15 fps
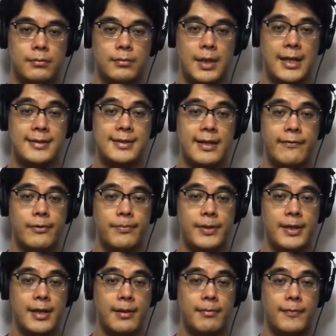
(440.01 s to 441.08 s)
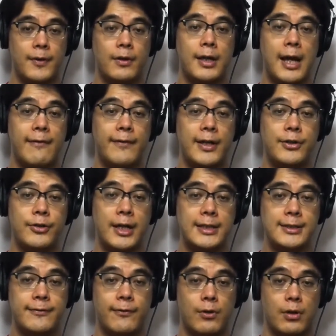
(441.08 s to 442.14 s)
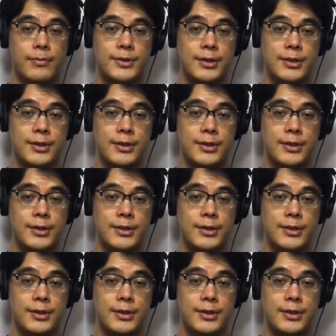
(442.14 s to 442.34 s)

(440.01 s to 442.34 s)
At 7 p.m., the cafe transforms